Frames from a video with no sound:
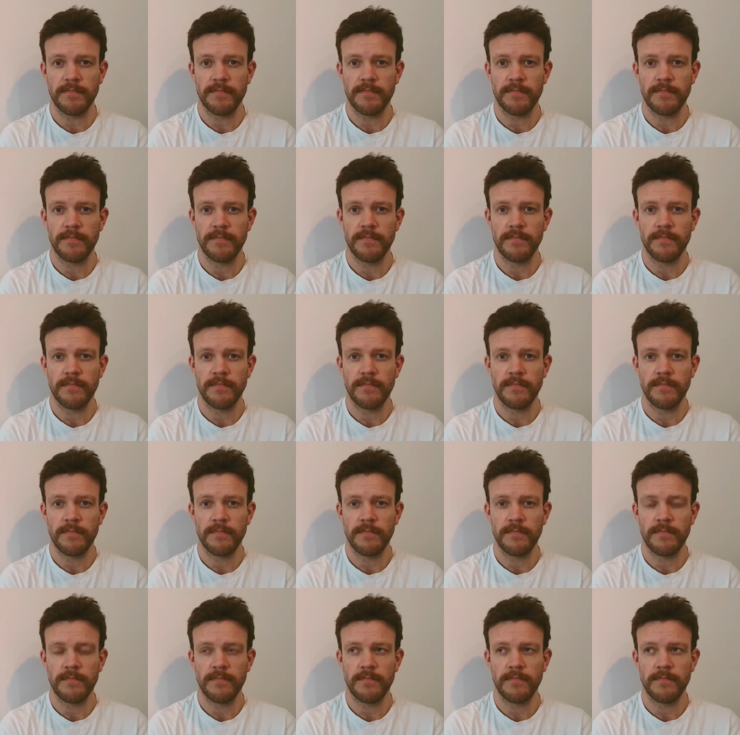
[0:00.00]

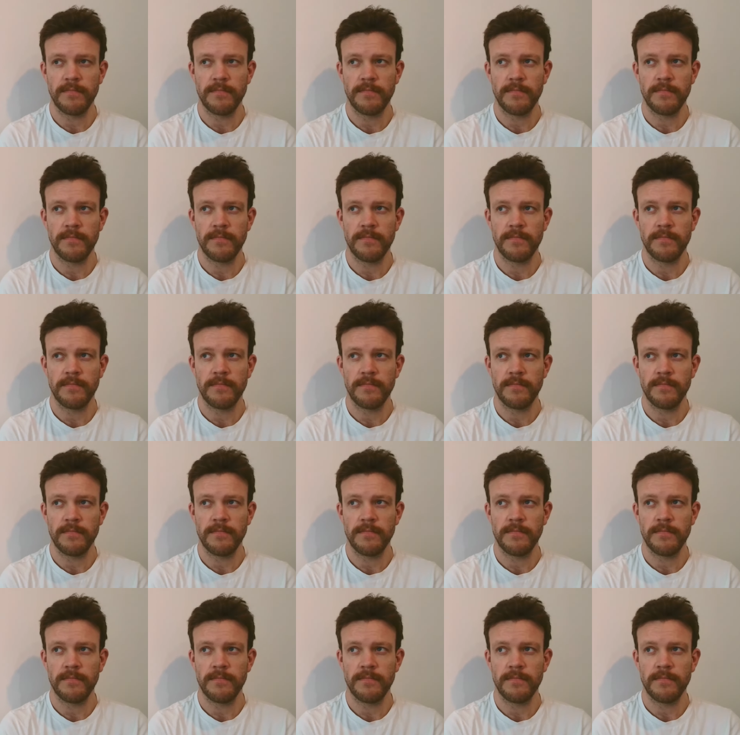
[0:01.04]

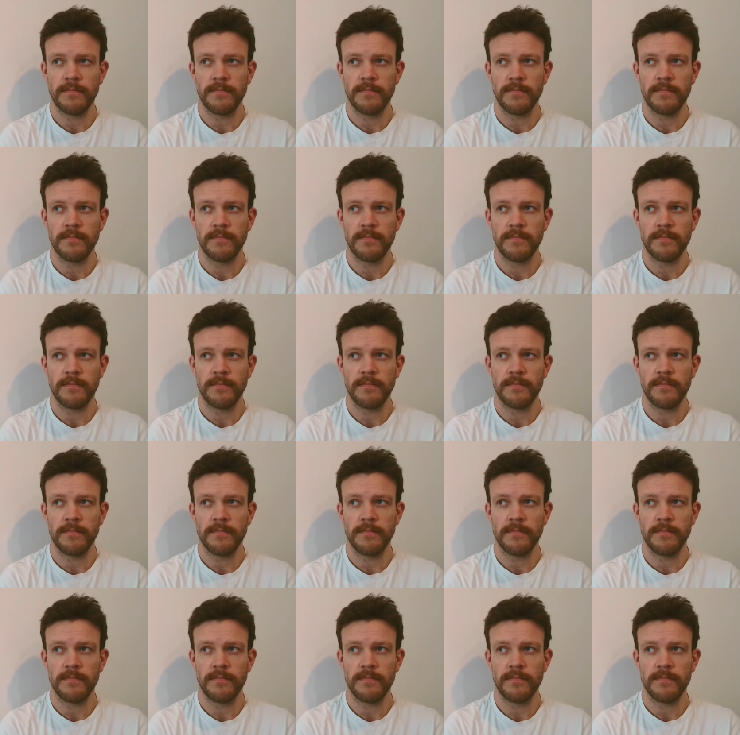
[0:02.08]
Nothing is said.